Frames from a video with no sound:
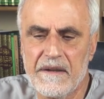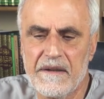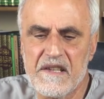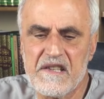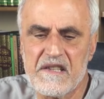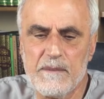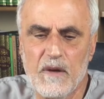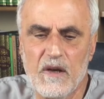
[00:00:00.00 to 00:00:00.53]

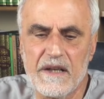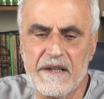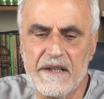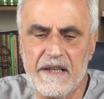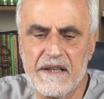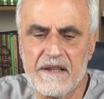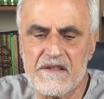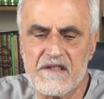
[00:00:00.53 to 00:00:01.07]
in this
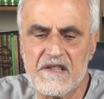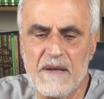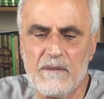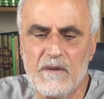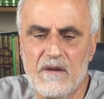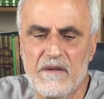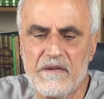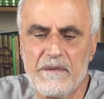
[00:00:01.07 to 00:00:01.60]
morning
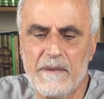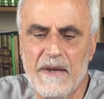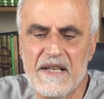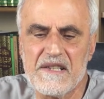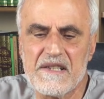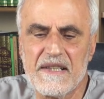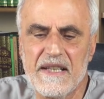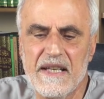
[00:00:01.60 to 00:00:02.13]
some of
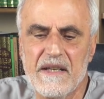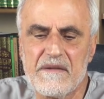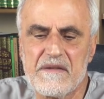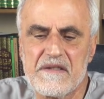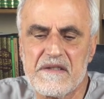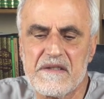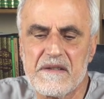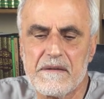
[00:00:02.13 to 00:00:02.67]
my
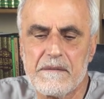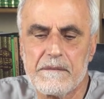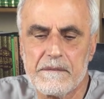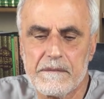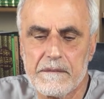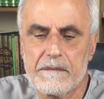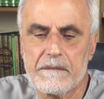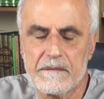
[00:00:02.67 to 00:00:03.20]
slaves
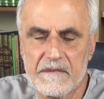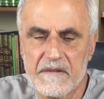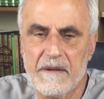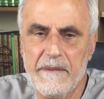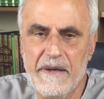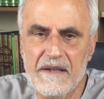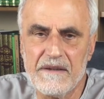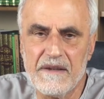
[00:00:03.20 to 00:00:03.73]

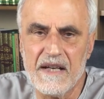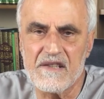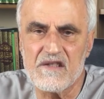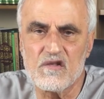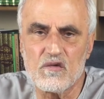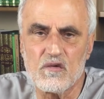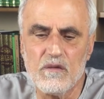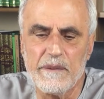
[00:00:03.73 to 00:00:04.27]
remained
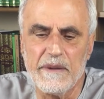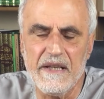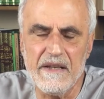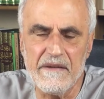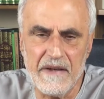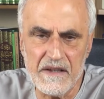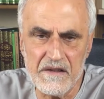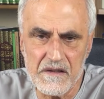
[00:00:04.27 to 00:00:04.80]
as true
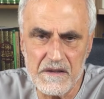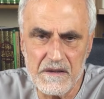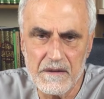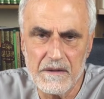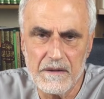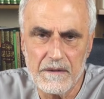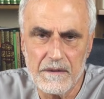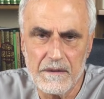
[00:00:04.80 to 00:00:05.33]

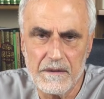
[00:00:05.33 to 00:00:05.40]
believers